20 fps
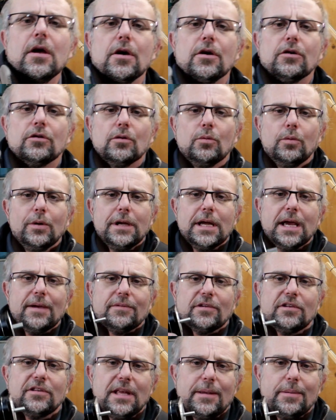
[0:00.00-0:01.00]
So when you have
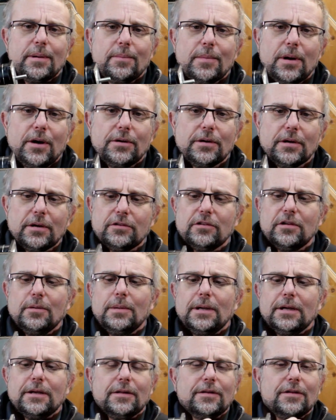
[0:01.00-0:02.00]
a stepper motor
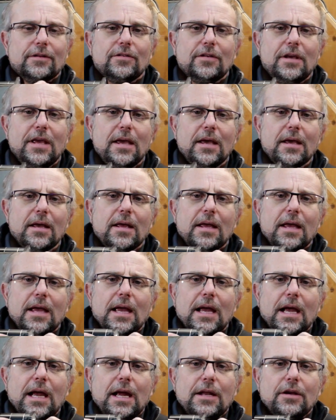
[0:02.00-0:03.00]
similar to this here
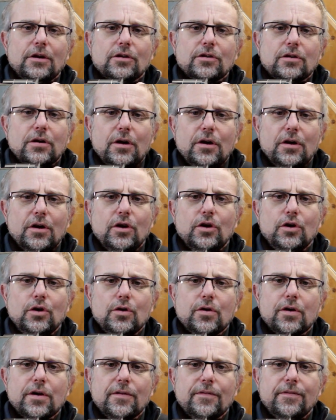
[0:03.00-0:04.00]
and you turn it,
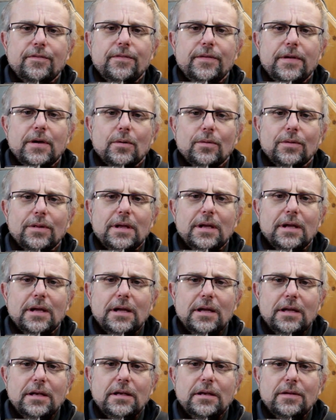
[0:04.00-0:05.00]
you can feel the
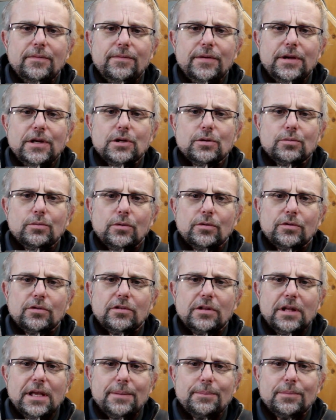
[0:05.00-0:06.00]
individual
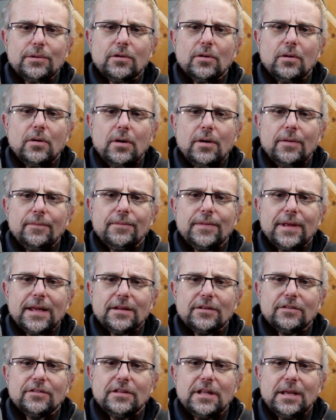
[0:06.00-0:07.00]
steps of
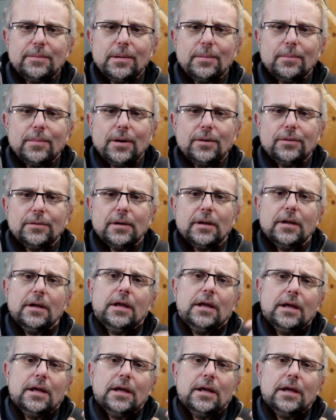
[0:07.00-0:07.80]
that stepper motor,